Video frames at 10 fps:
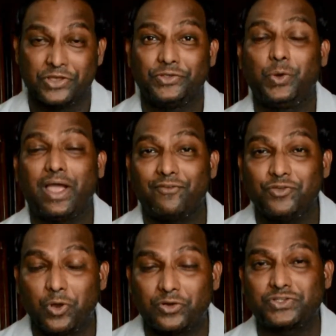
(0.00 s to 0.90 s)
You have
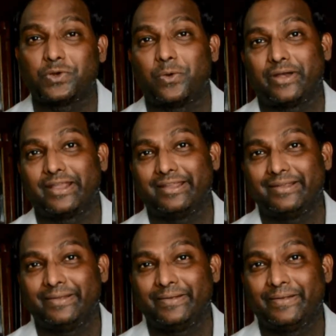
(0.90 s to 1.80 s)
your story
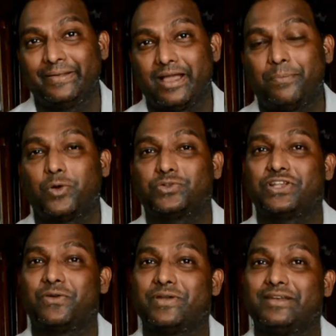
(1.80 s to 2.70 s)
about
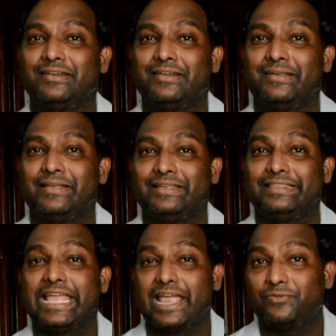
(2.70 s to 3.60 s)
children,
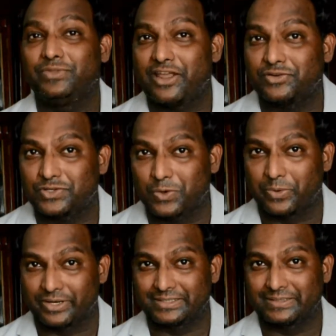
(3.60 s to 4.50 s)
they have their
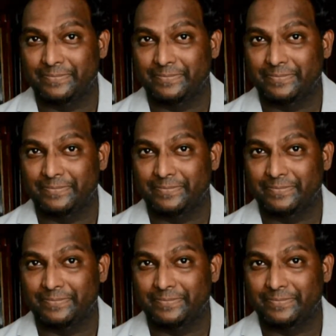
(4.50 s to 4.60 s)
stories.